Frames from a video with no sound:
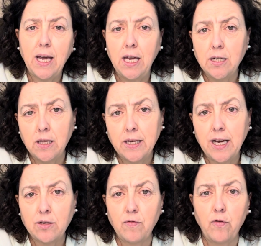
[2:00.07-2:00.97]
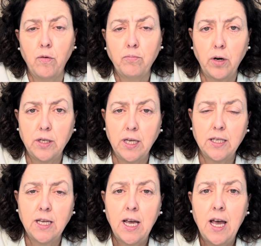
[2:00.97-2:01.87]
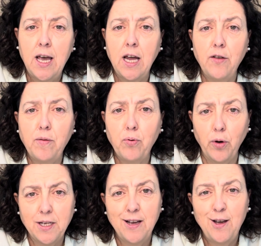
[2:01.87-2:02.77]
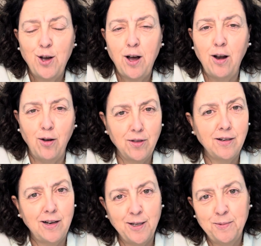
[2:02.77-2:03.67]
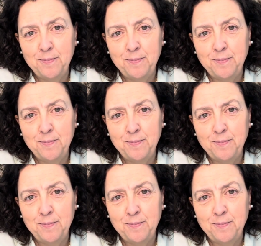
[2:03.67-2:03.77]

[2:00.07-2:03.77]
into the tax reform process at every point along the line.